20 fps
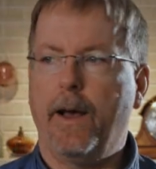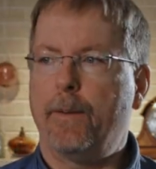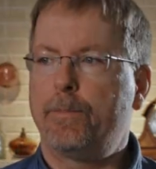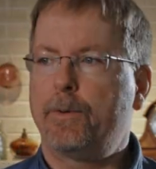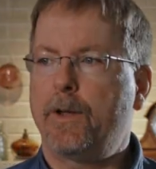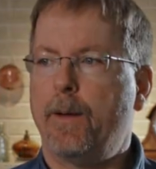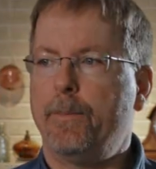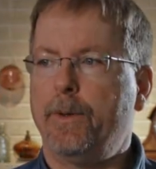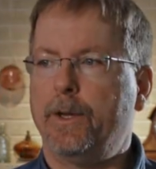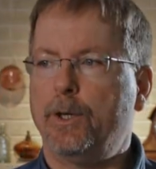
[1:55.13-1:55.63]

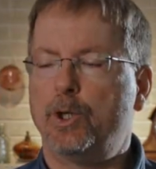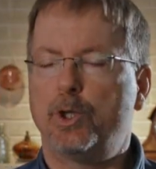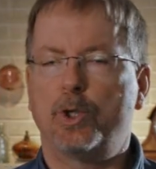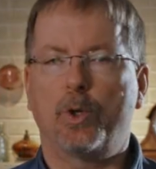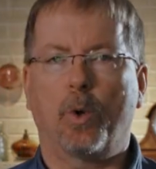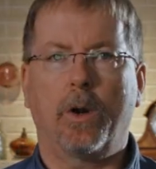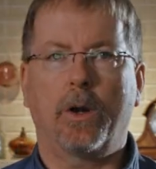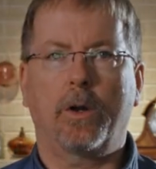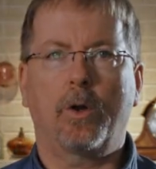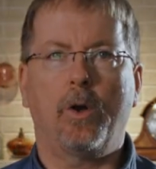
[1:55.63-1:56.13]
upcoming
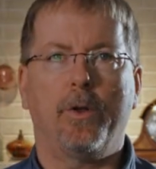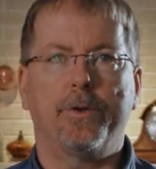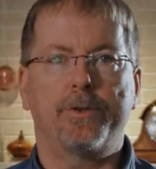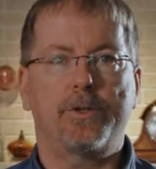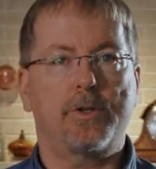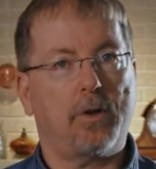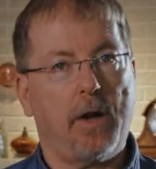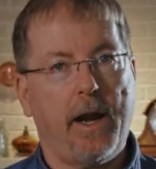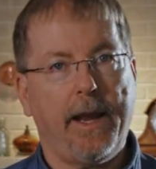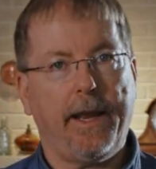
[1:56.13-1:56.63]
short called
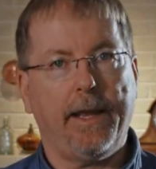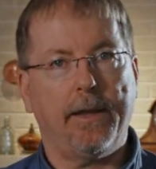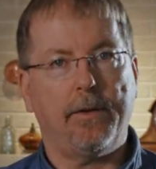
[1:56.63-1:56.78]
Strike